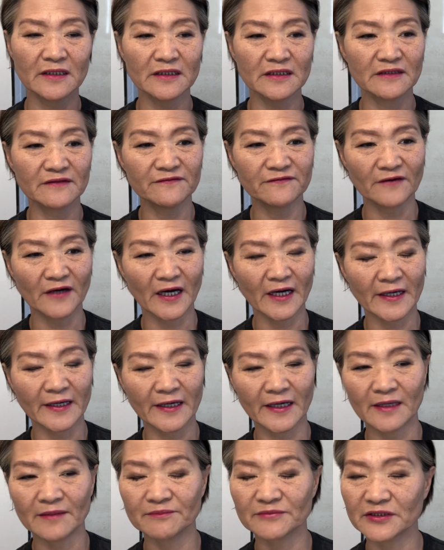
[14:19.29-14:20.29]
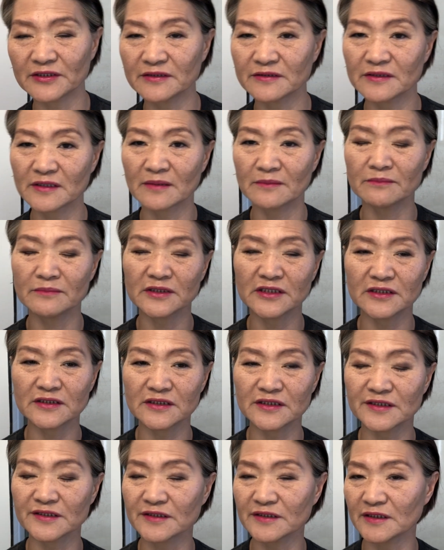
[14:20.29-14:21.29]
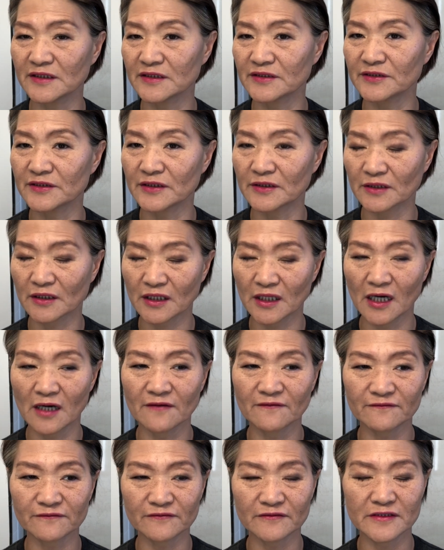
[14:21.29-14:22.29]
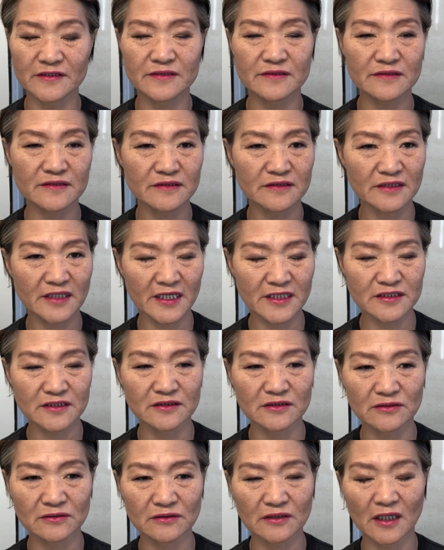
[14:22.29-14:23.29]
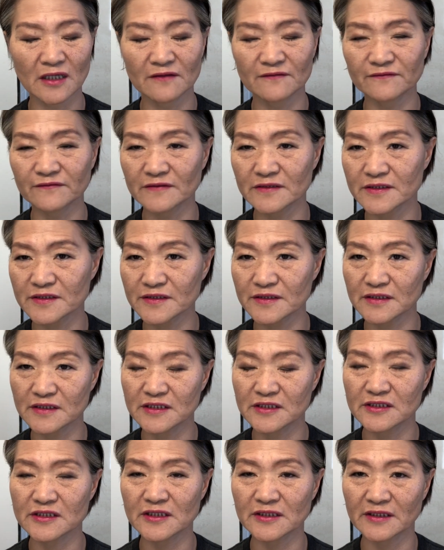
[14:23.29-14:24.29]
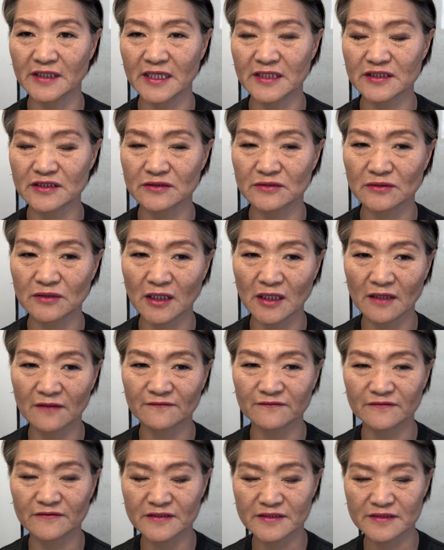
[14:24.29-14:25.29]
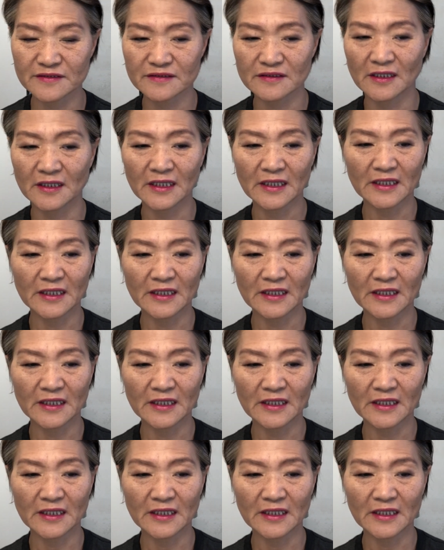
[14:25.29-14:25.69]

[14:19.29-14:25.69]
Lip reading: If I am in a meeting, in a conference, national conference, international conference,